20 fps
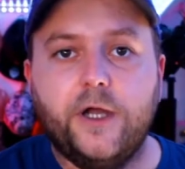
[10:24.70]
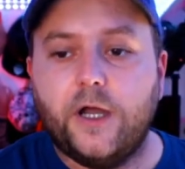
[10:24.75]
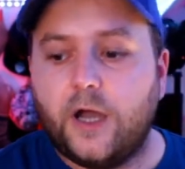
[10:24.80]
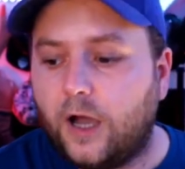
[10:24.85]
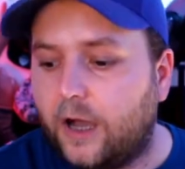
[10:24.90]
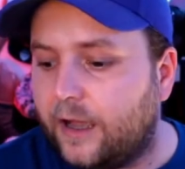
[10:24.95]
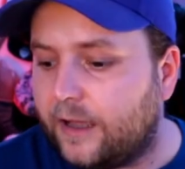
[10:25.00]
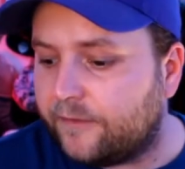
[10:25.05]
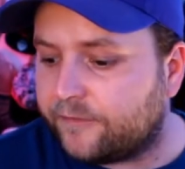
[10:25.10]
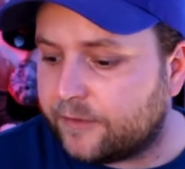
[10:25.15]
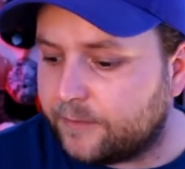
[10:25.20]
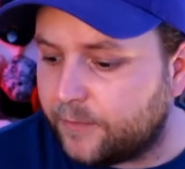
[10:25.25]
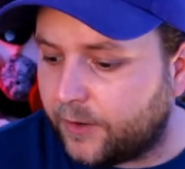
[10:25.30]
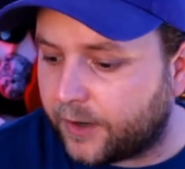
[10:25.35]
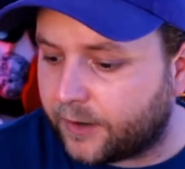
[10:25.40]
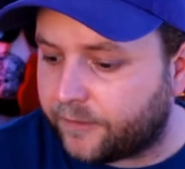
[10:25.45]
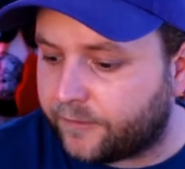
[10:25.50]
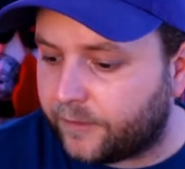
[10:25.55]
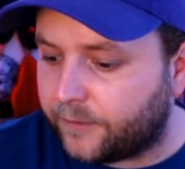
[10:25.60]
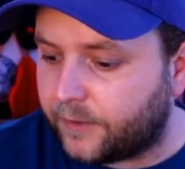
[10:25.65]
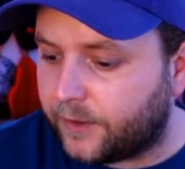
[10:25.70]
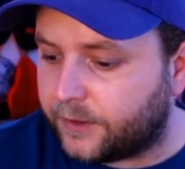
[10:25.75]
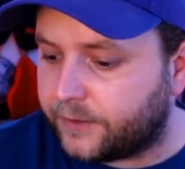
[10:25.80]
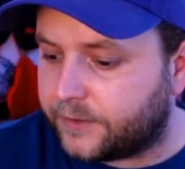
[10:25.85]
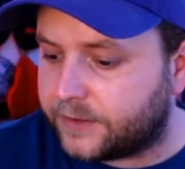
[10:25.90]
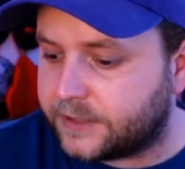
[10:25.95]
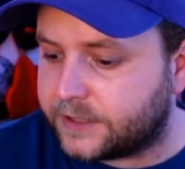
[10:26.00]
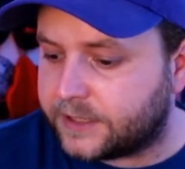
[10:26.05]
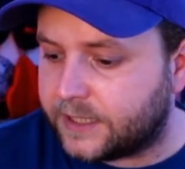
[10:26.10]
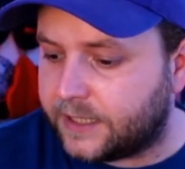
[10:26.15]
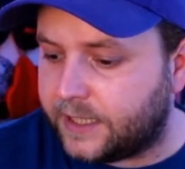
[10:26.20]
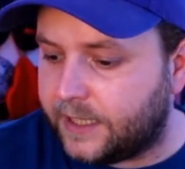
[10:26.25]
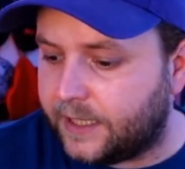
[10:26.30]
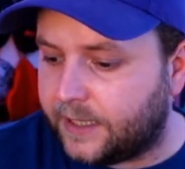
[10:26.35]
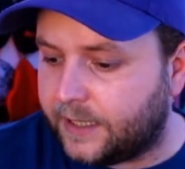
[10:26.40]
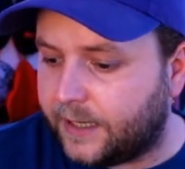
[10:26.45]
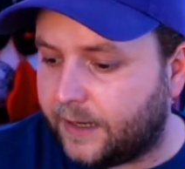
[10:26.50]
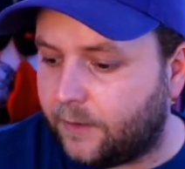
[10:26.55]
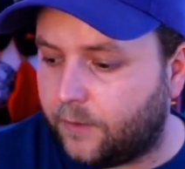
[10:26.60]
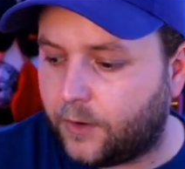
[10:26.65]
I have the microphone, like you can see
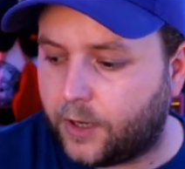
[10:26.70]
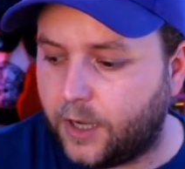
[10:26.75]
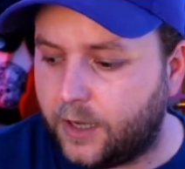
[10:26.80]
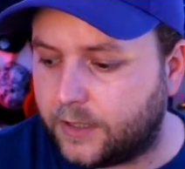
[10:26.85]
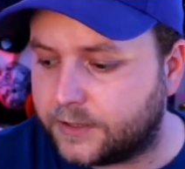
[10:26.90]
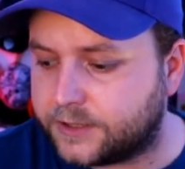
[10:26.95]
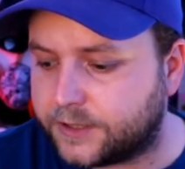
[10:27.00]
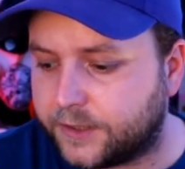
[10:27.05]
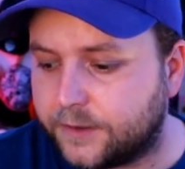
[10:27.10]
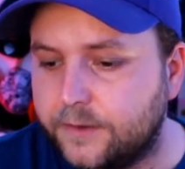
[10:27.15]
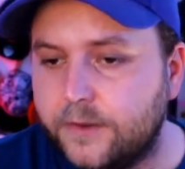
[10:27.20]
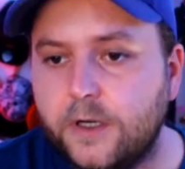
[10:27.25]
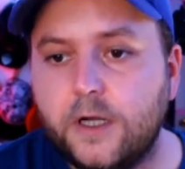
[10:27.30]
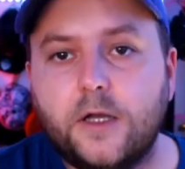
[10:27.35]
here, Elgato.